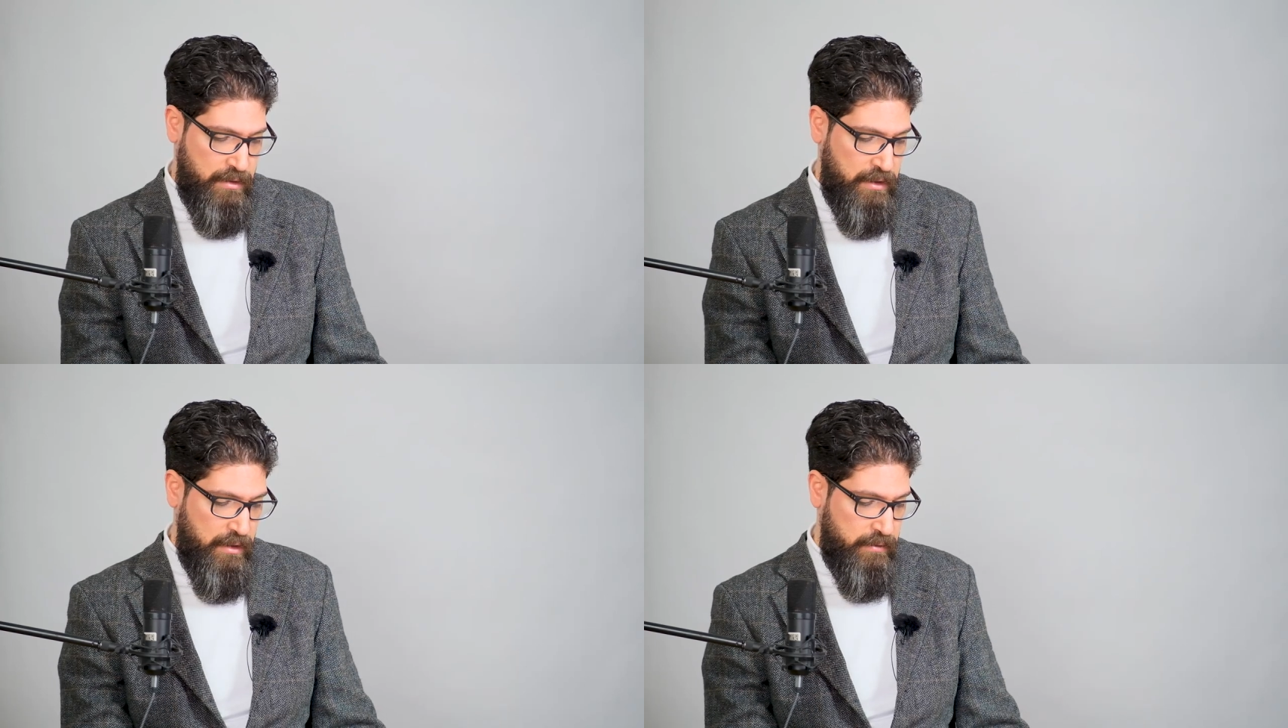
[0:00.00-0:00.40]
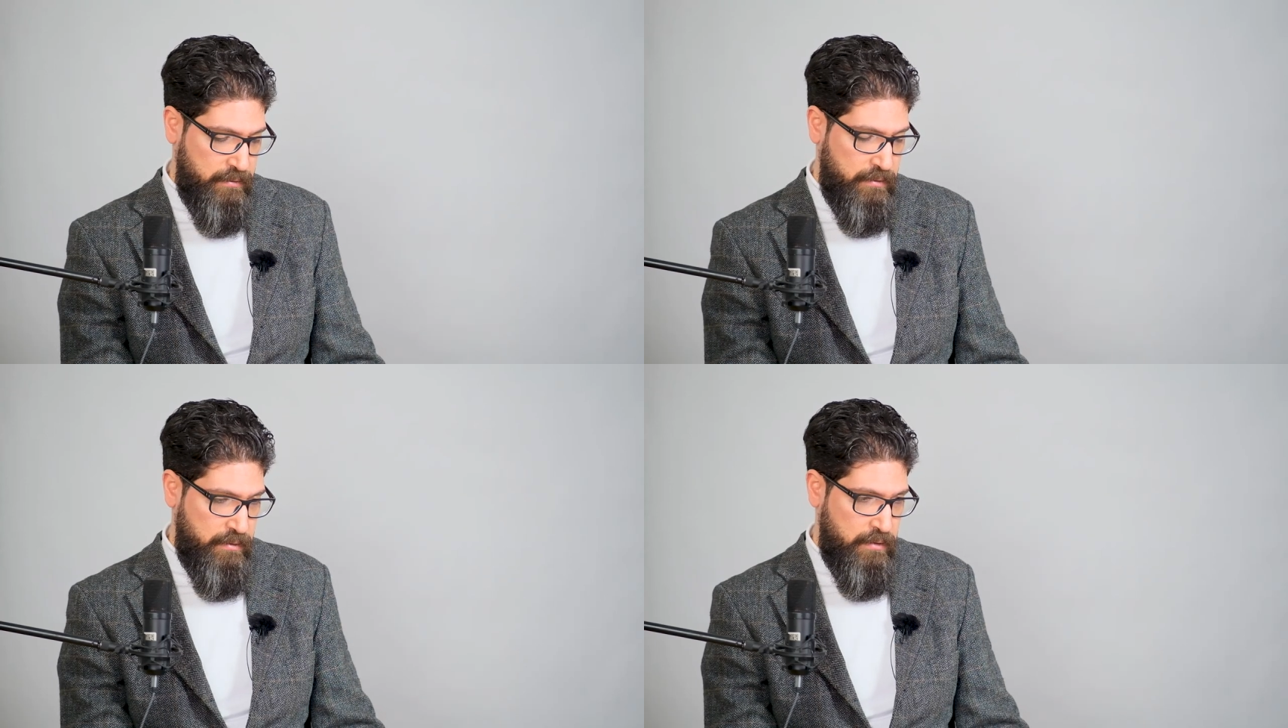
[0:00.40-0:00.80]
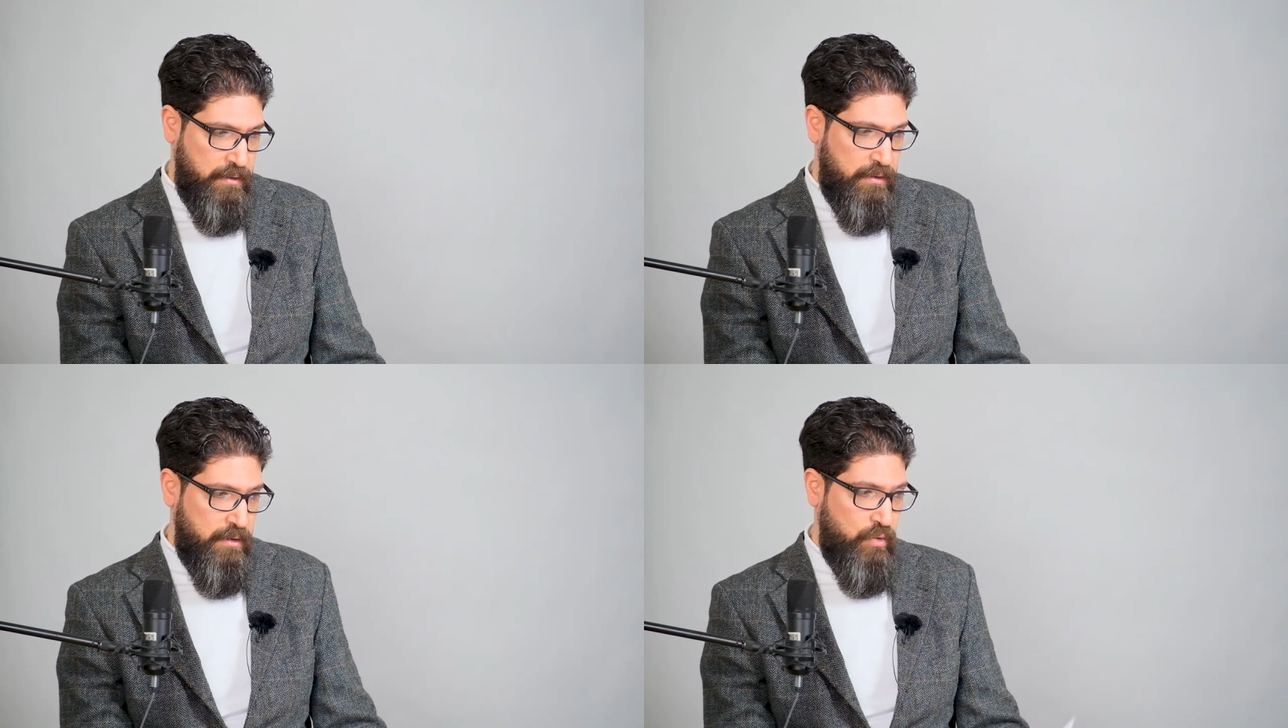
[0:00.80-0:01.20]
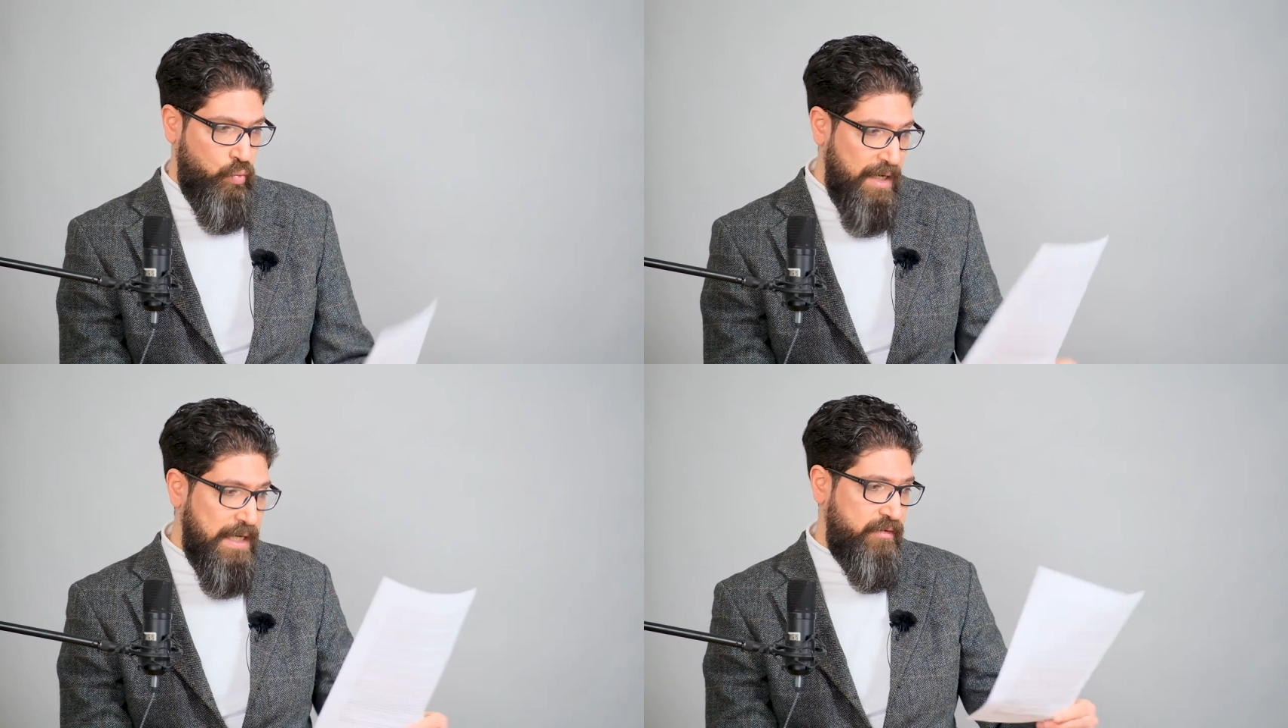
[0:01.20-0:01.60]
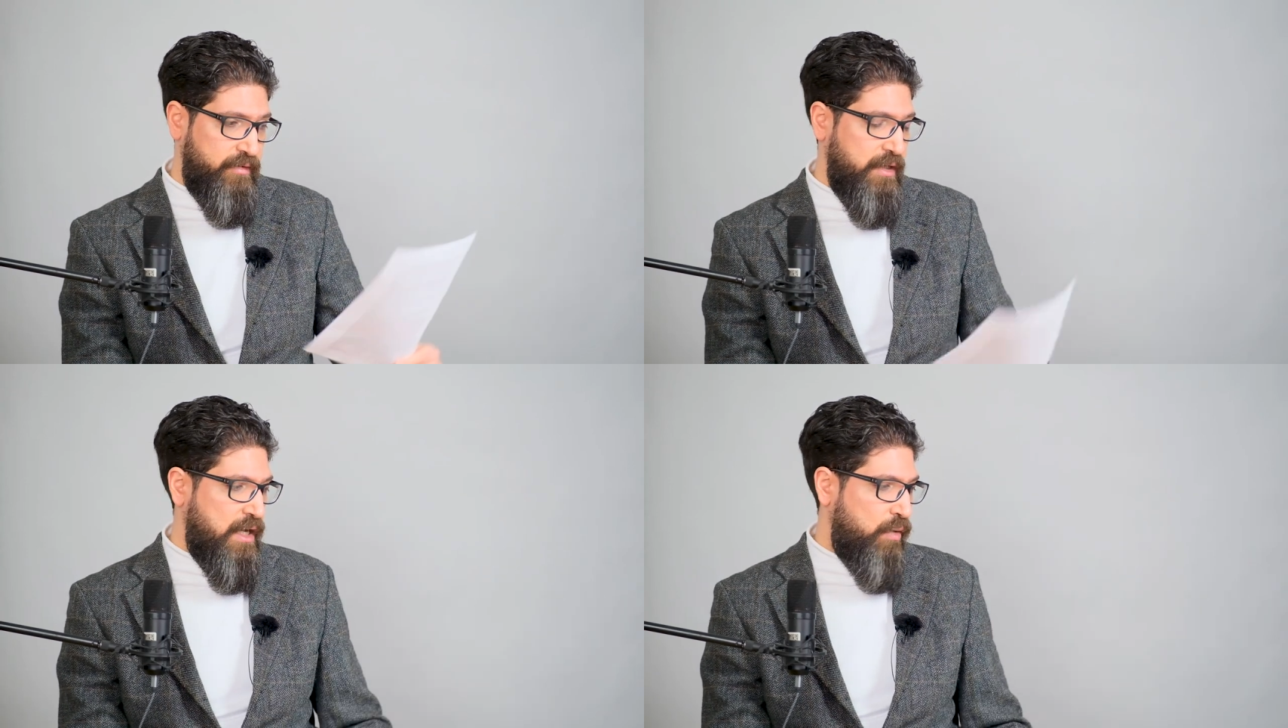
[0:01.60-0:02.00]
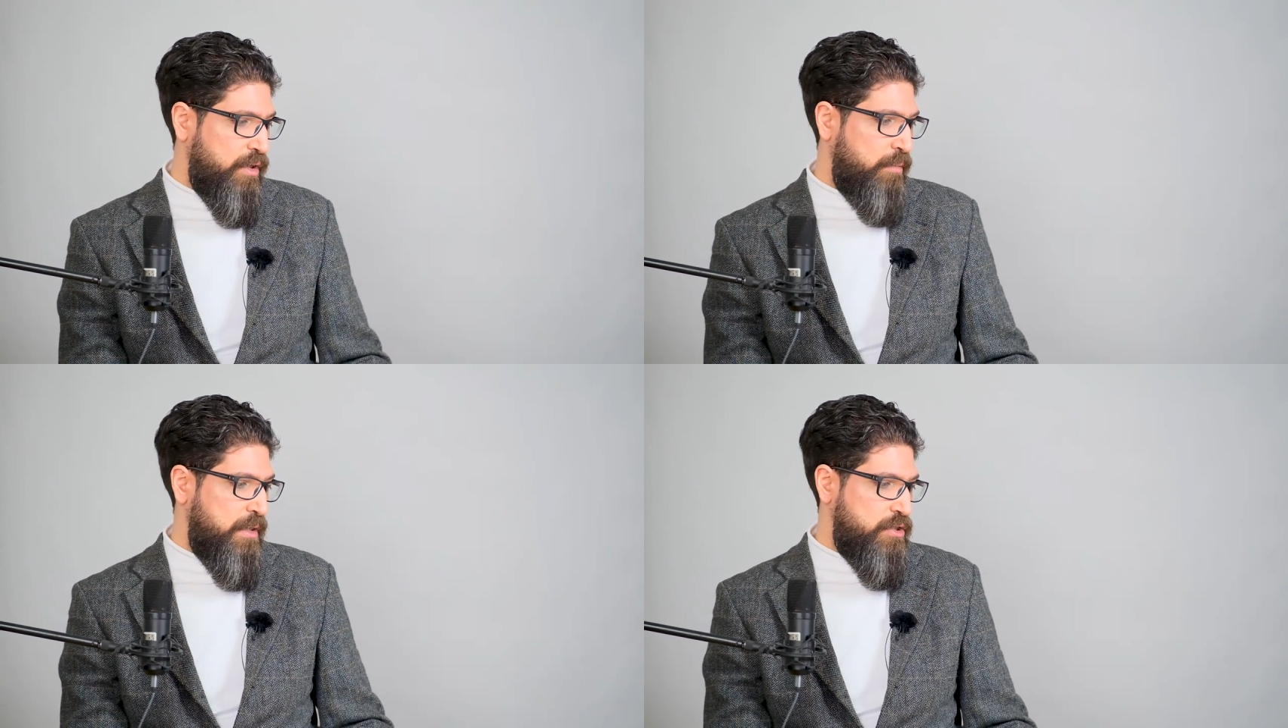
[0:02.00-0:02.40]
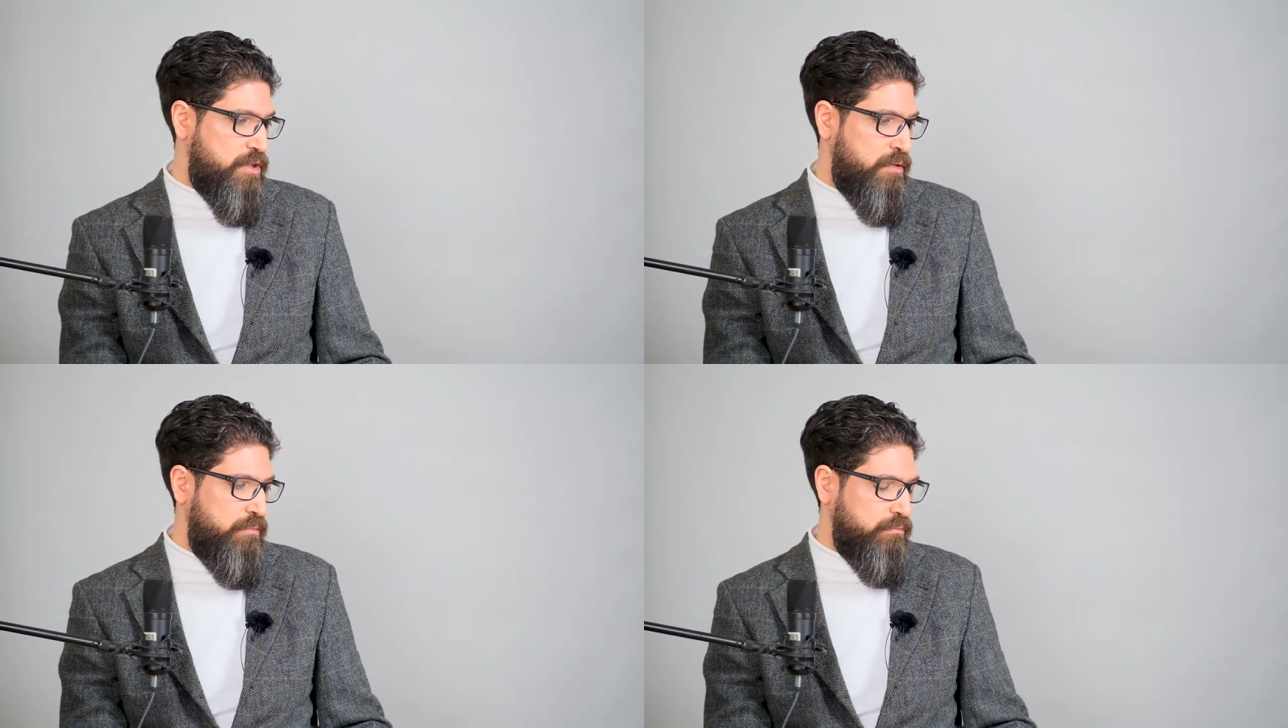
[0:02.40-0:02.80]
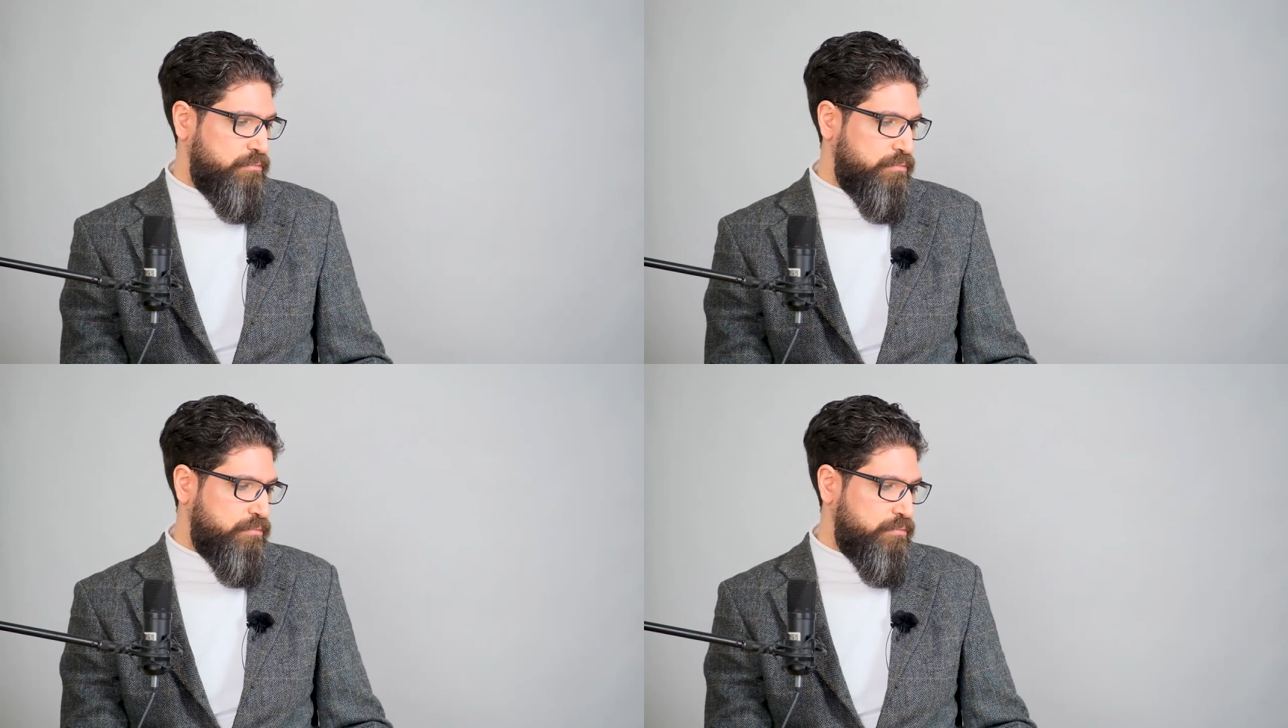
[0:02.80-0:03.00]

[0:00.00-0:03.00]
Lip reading: day. One last thing I want to mention.